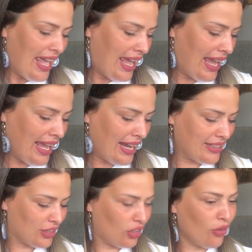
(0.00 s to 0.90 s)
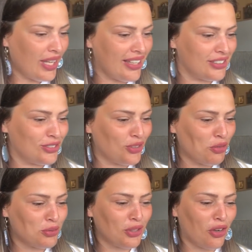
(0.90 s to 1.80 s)
And okay, so
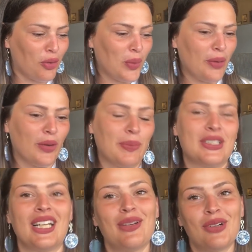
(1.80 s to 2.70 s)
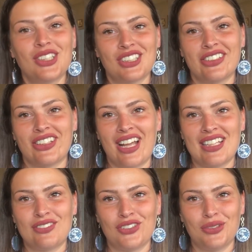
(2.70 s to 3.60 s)
those were all my WIPs that I worked on the
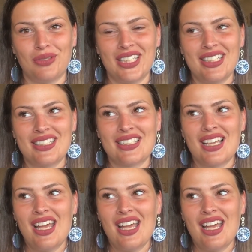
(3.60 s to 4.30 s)
last few weeks.